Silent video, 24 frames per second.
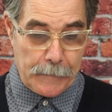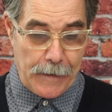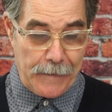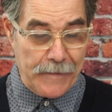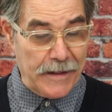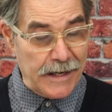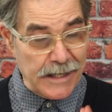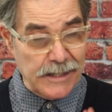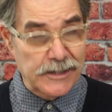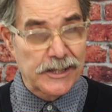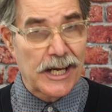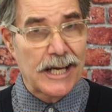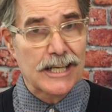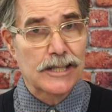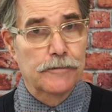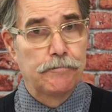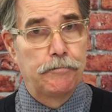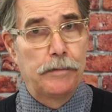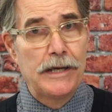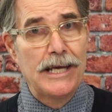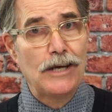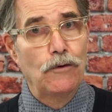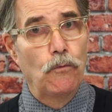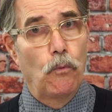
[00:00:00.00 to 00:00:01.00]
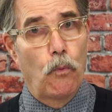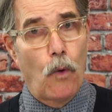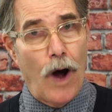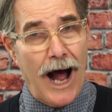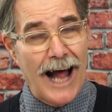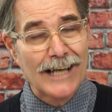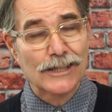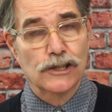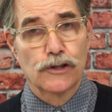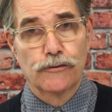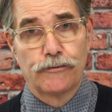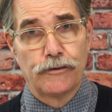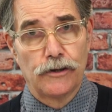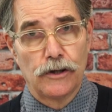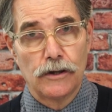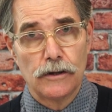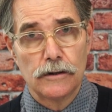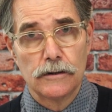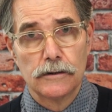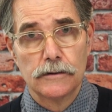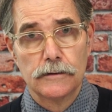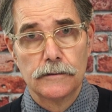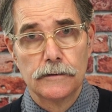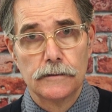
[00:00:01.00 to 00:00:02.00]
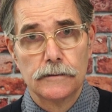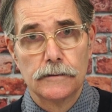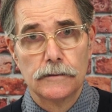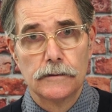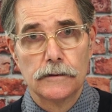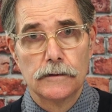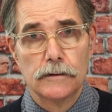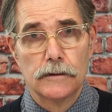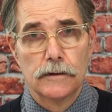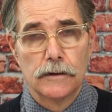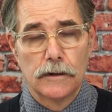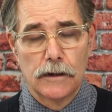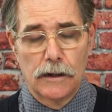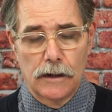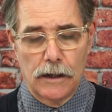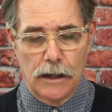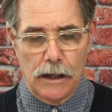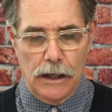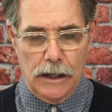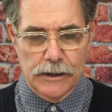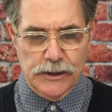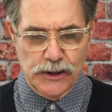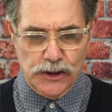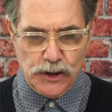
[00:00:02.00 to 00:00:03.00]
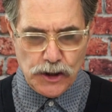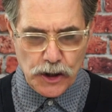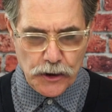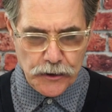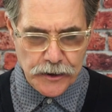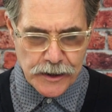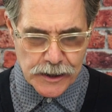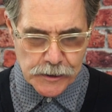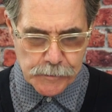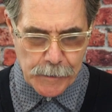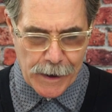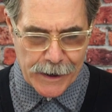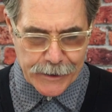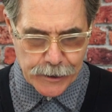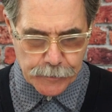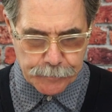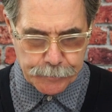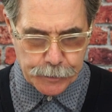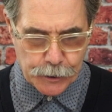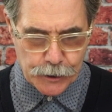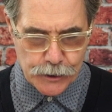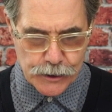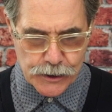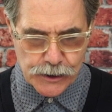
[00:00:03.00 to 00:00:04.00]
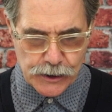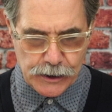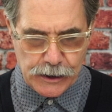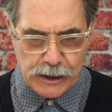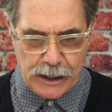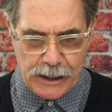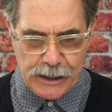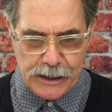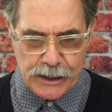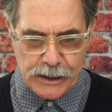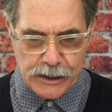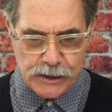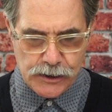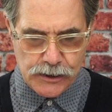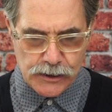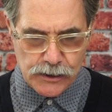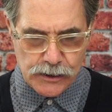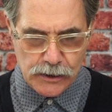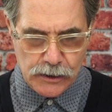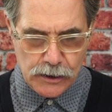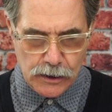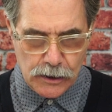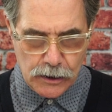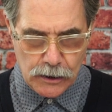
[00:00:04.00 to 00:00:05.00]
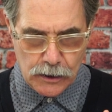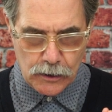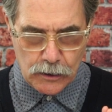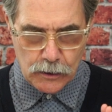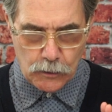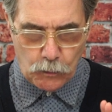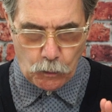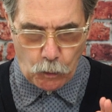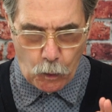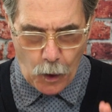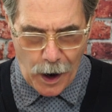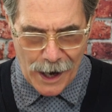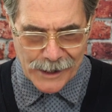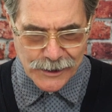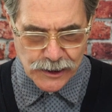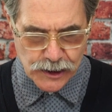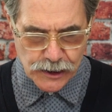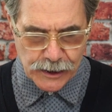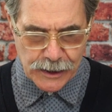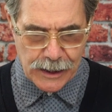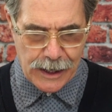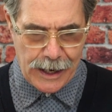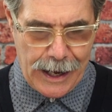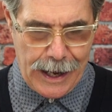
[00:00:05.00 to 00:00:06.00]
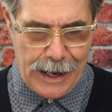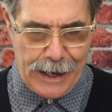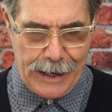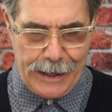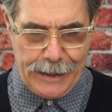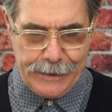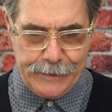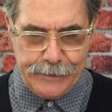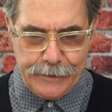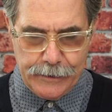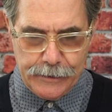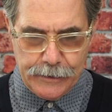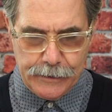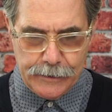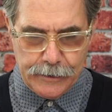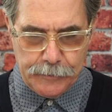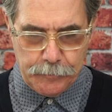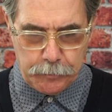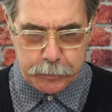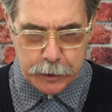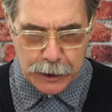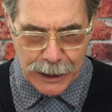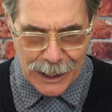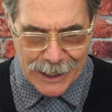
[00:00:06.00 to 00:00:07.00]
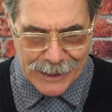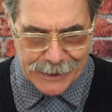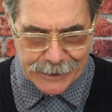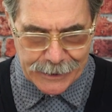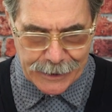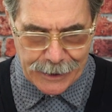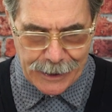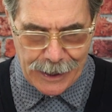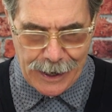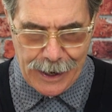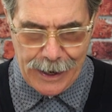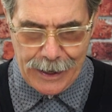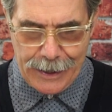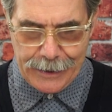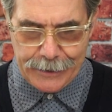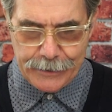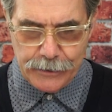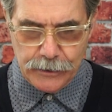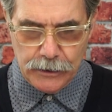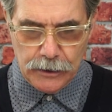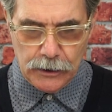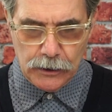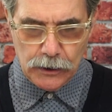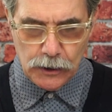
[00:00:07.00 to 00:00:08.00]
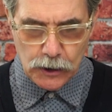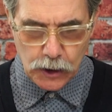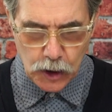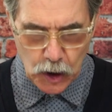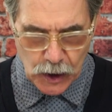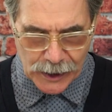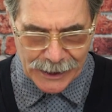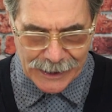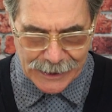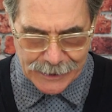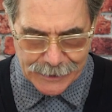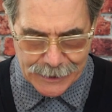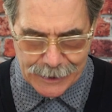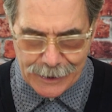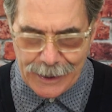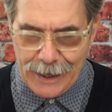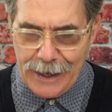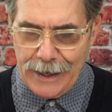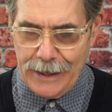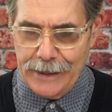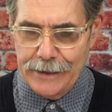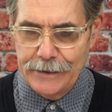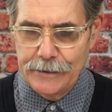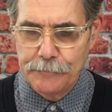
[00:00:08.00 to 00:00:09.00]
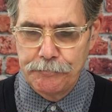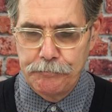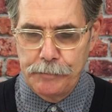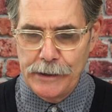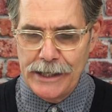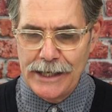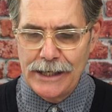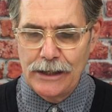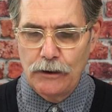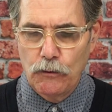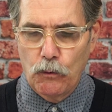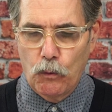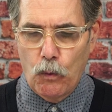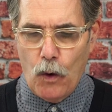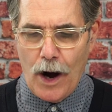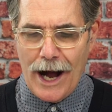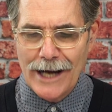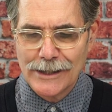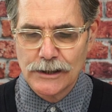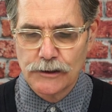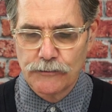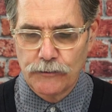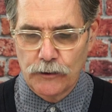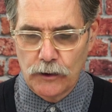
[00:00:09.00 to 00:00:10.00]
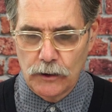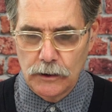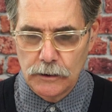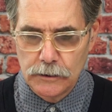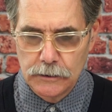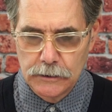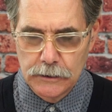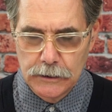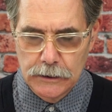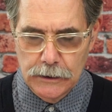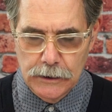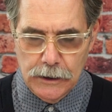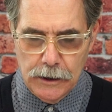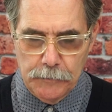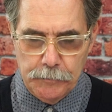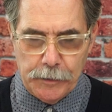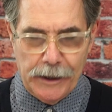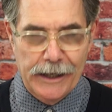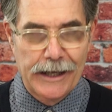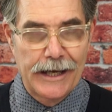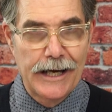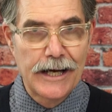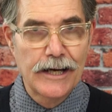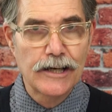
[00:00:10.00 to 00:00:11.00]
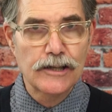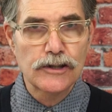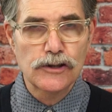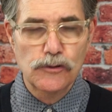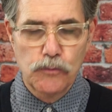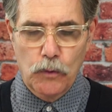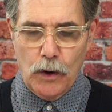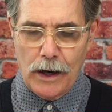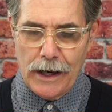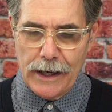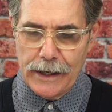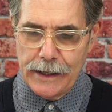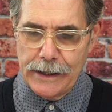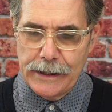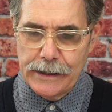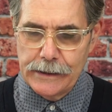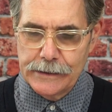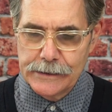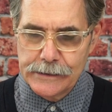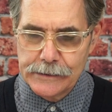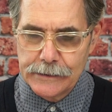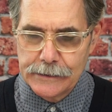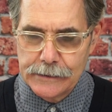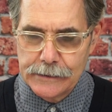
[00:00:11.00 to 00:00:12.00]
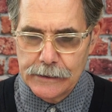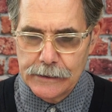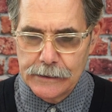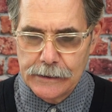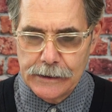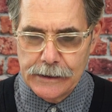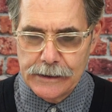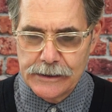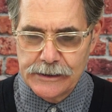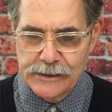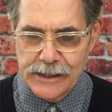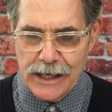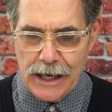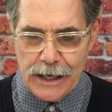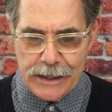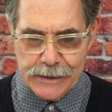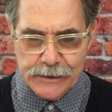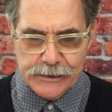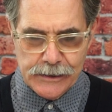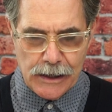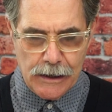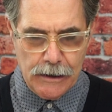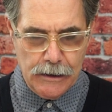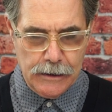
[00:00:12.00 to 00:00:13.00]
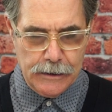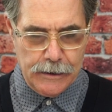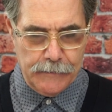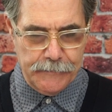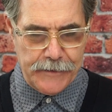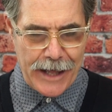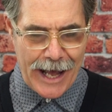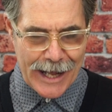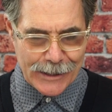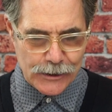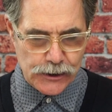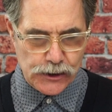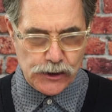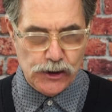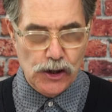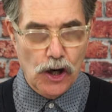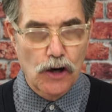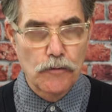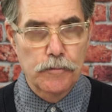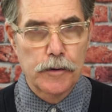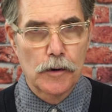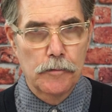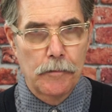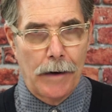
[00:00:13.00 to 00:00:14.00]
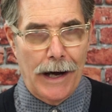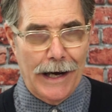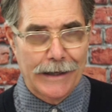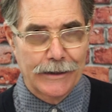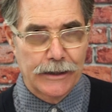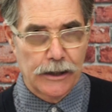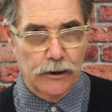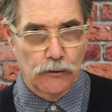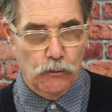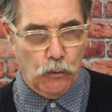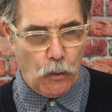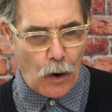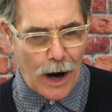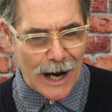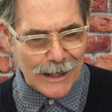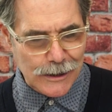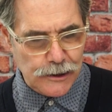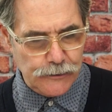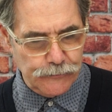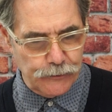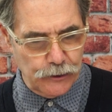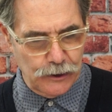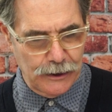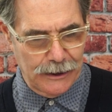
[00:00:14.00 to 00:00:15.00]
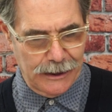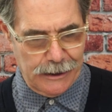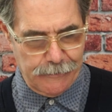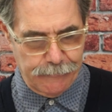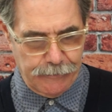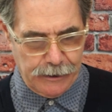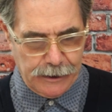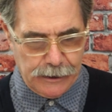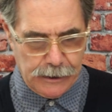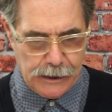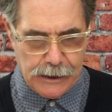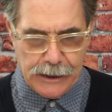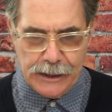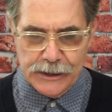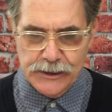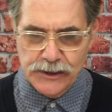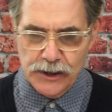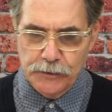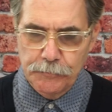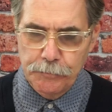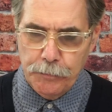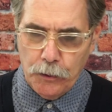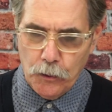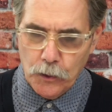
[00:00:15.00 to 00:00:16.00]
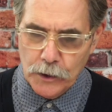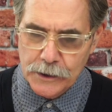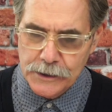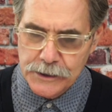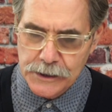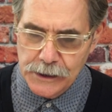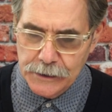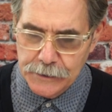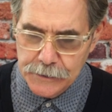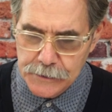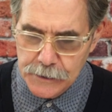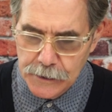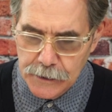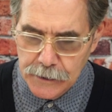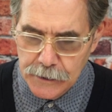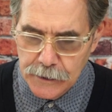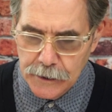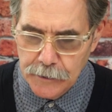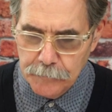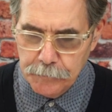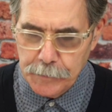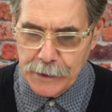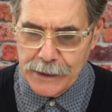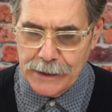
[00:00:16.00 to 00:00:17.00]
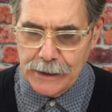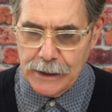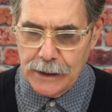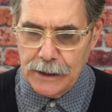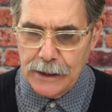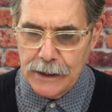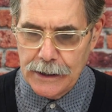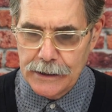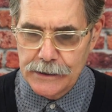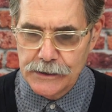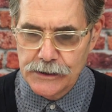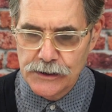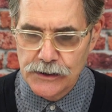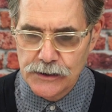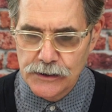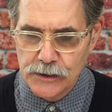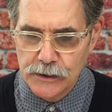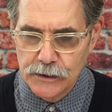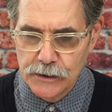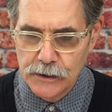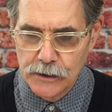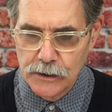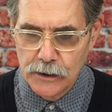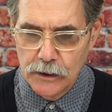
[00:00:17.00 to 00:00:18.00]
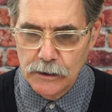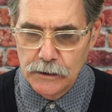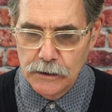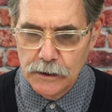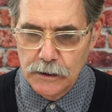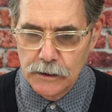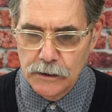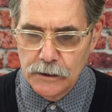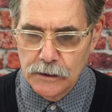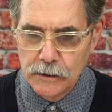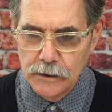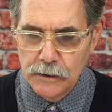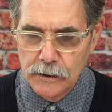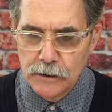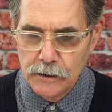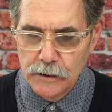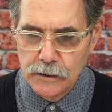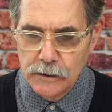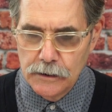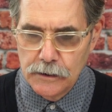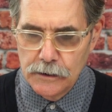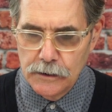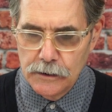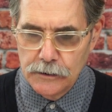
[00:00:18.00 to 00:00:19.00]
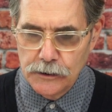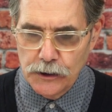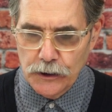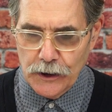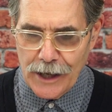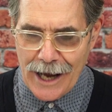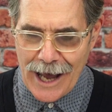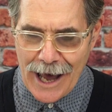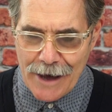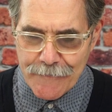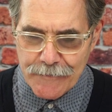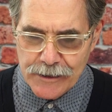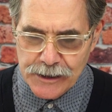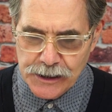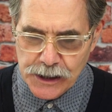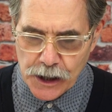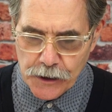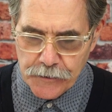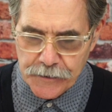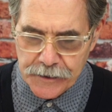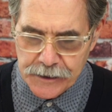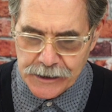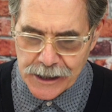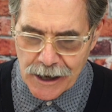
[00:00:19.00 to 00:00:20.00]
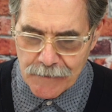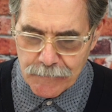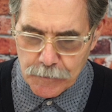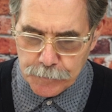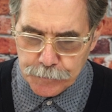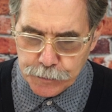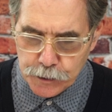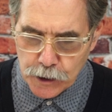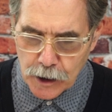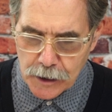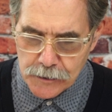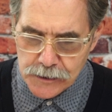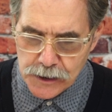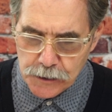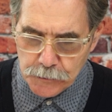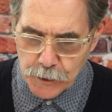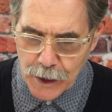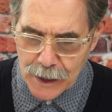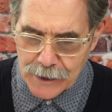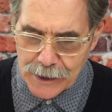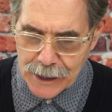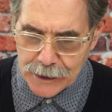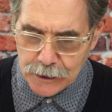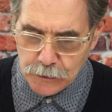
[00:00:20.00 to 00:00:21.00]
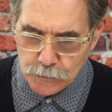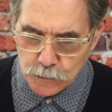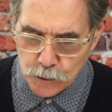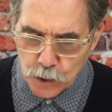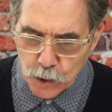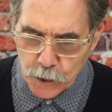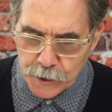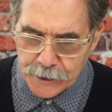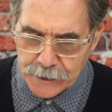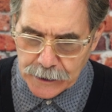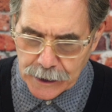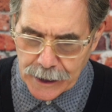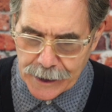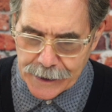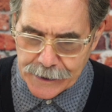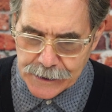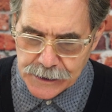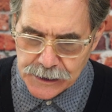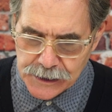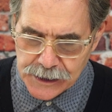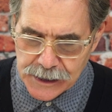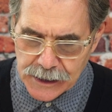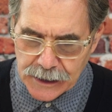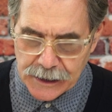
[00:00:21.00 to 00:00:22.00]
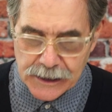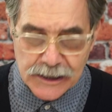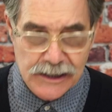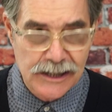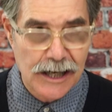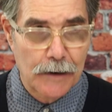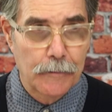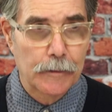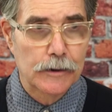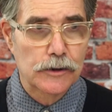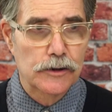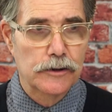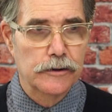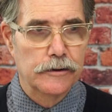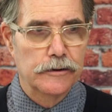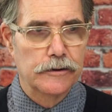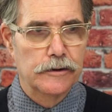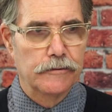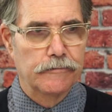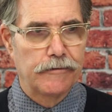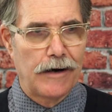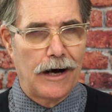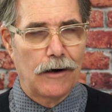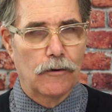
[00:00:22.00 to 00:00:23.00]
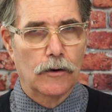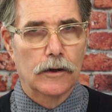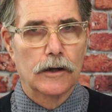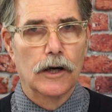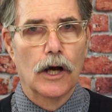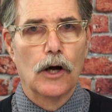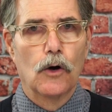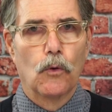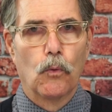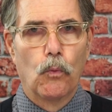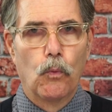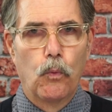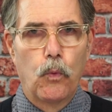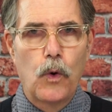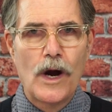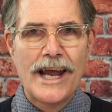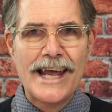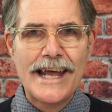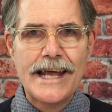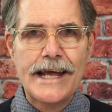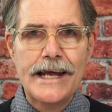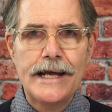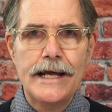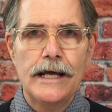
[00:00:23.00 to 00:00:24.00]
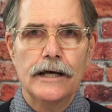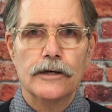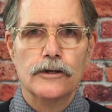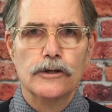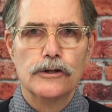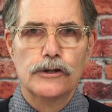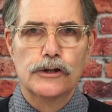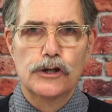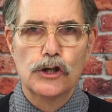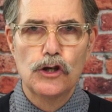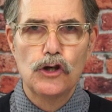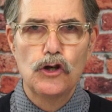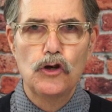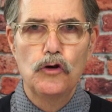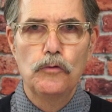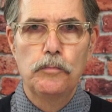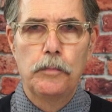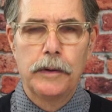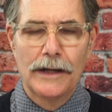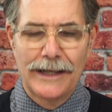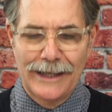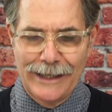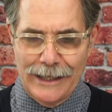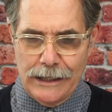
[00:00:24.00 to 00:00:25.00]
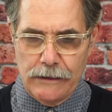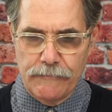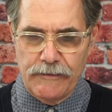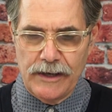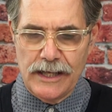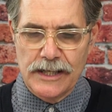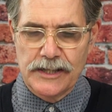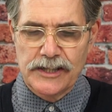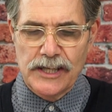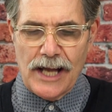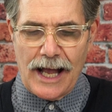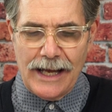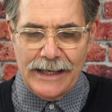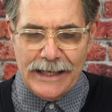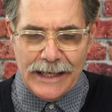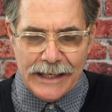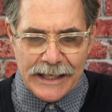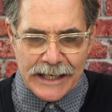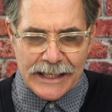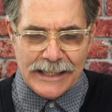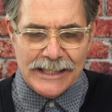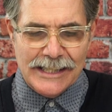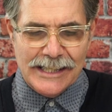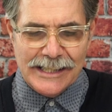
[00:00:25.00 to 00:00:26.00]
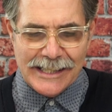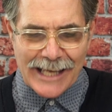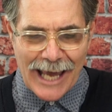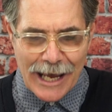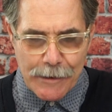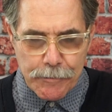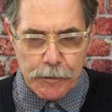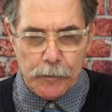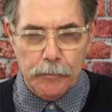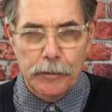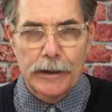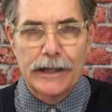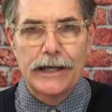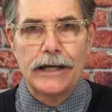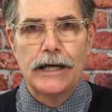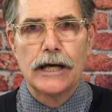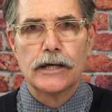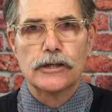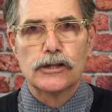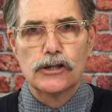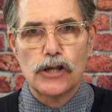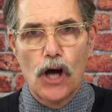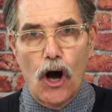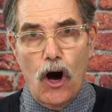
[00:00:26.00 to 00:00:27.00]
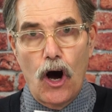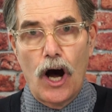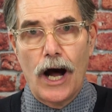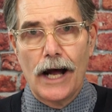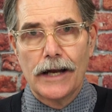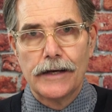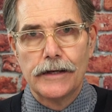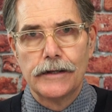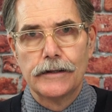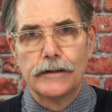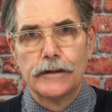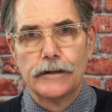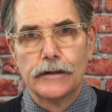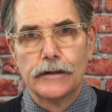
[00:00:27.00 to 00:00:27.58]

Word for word: And then he says, be watchful. A serious minded person is watching ahead, planning ahead, looking ahead, be watchful. But here's why he, he says that sober minded, watchful living is important because your adversary, the devil, prowls around like a roaring lion seeking someone to devour. We do believe, it's inescapably taught